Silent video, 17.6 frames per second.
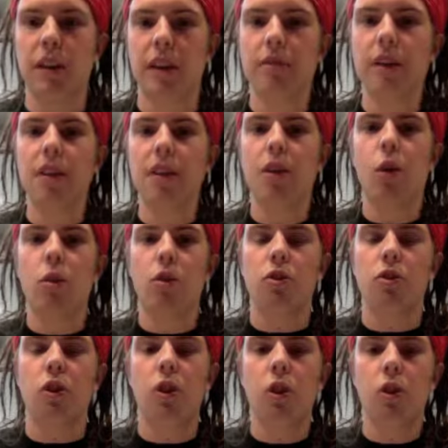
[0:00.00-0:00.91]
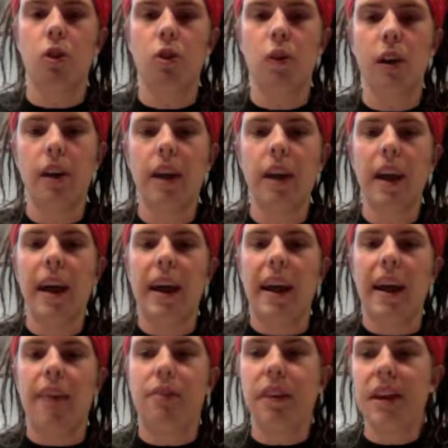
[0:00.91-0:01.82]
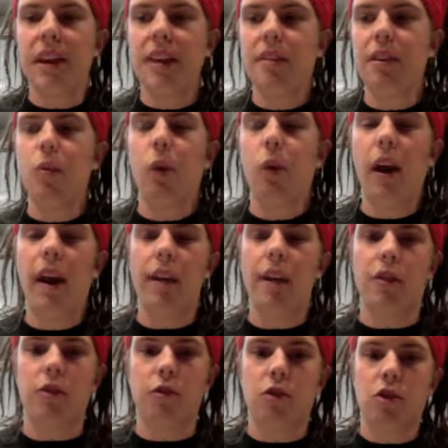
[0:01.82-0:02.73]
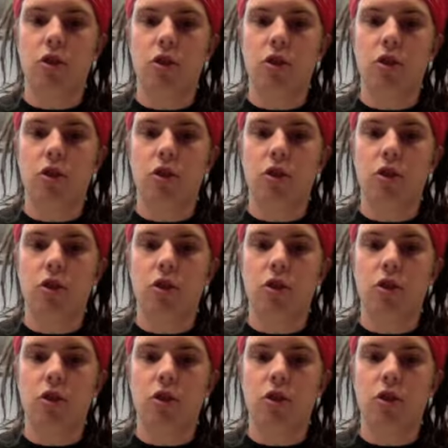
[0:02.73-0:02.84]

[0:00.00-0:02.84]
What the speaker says: Even they know there's a harder way, if the easy way is